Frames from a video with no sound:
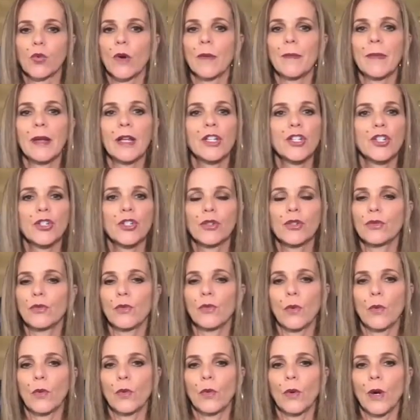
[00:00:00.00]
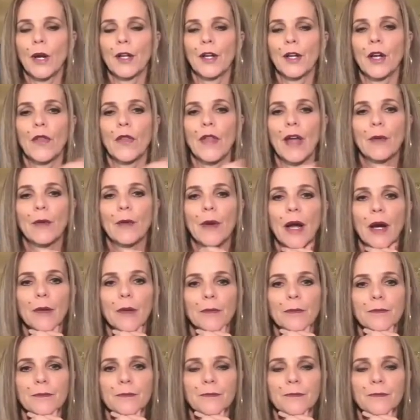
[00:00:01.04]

What made you want to go that route?